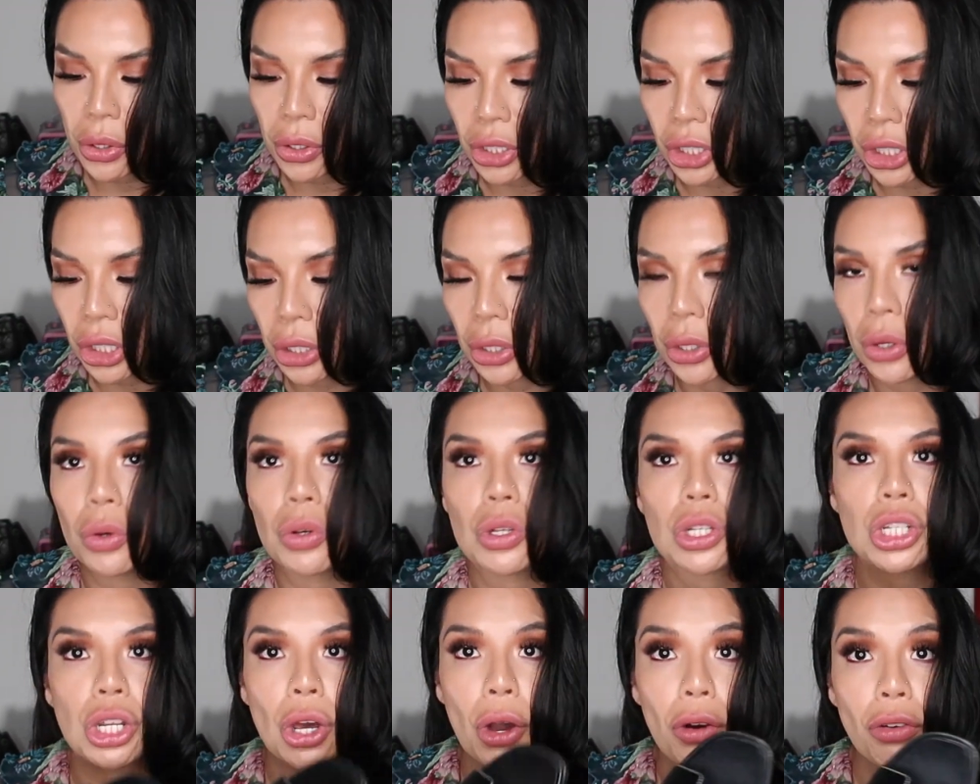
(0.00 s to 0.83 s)

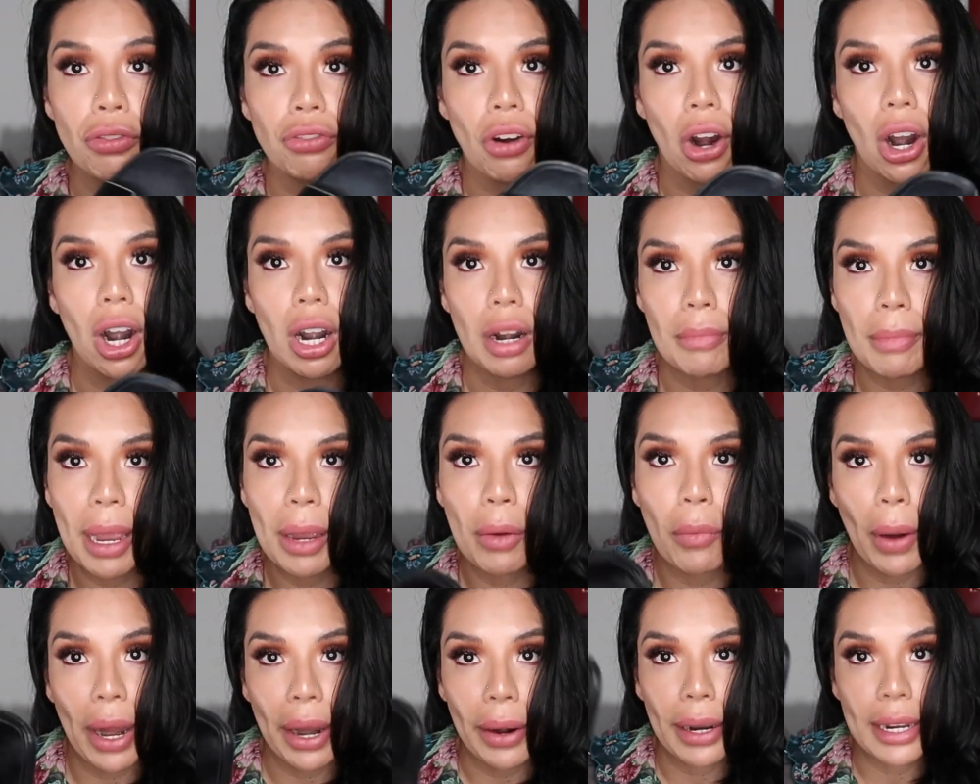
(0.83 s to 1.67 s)
you so far my
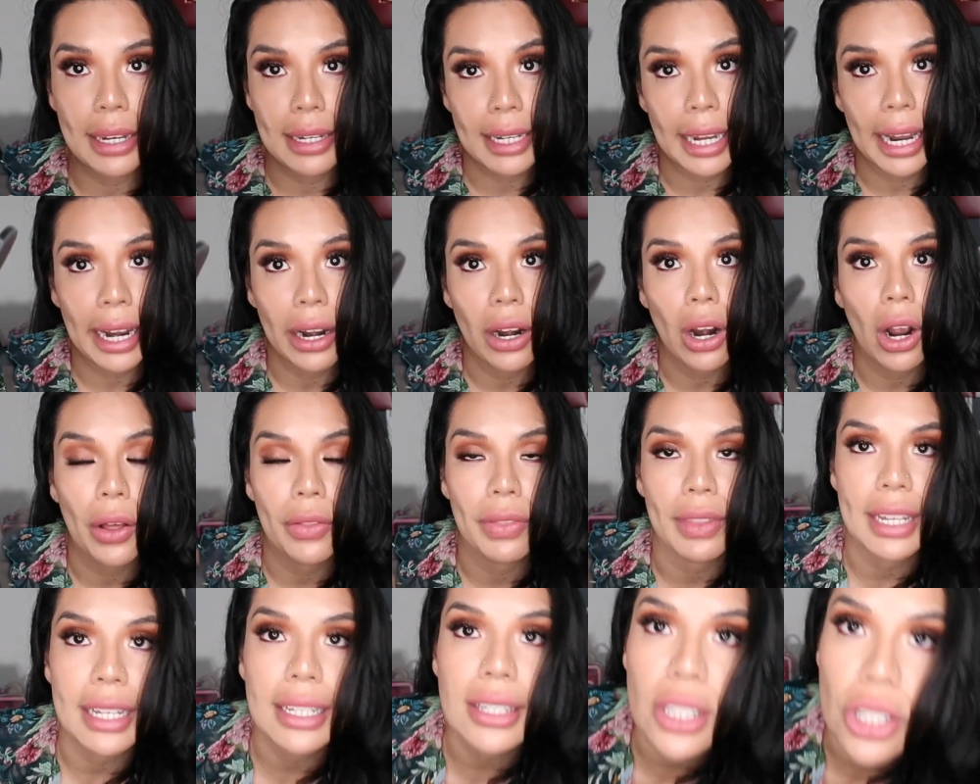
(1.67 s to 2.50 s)
wear and tear
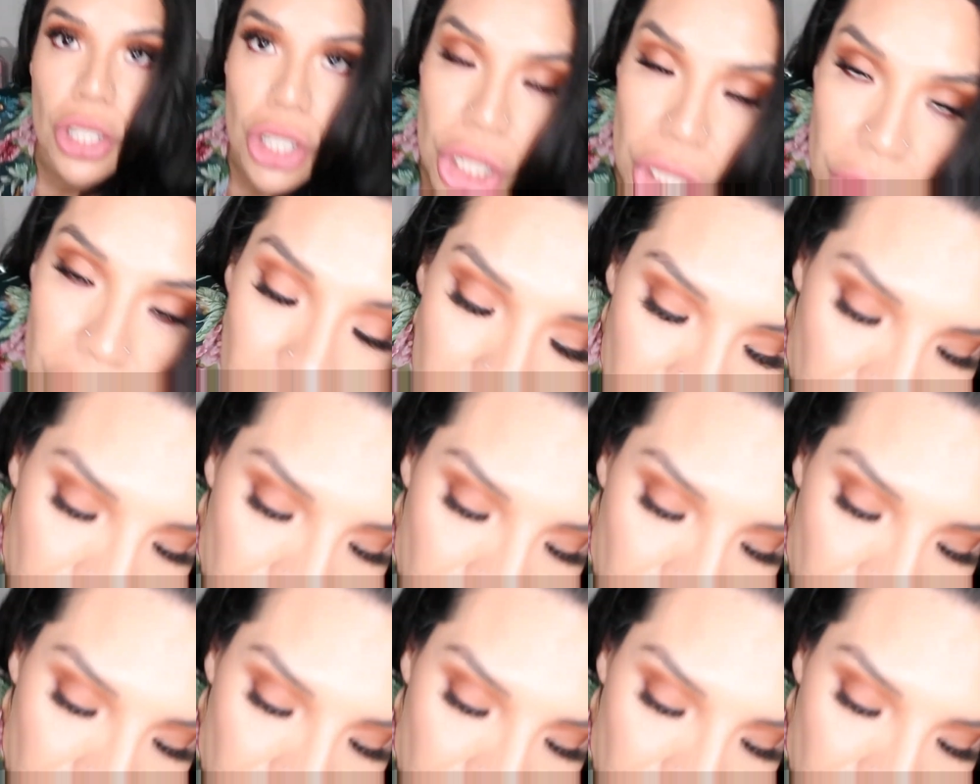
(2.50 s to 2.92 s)
on this shoe.